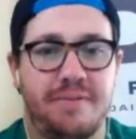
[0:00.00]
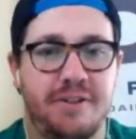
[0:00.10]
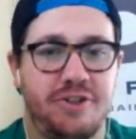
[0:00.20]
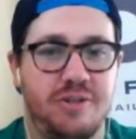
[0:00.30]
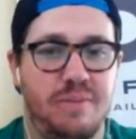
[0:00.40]
in a
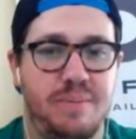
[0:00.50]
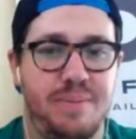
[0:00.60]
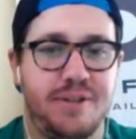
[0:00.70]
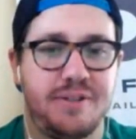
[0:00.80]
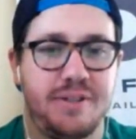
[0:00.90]
G P
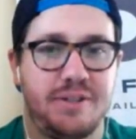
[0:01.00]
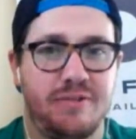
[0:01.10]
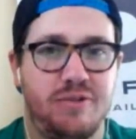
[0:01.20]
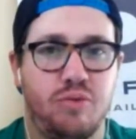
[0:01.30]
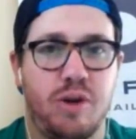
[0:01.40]
P sense.
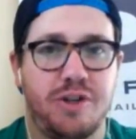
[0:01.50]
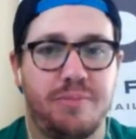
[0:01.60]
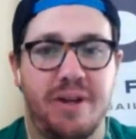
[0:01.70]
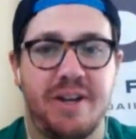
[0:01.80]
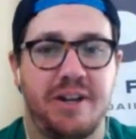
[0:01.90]
If you want to
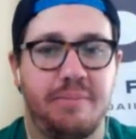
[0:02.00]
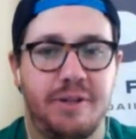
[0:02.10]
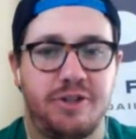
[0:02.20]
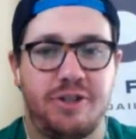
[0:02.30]
pay down to pitching and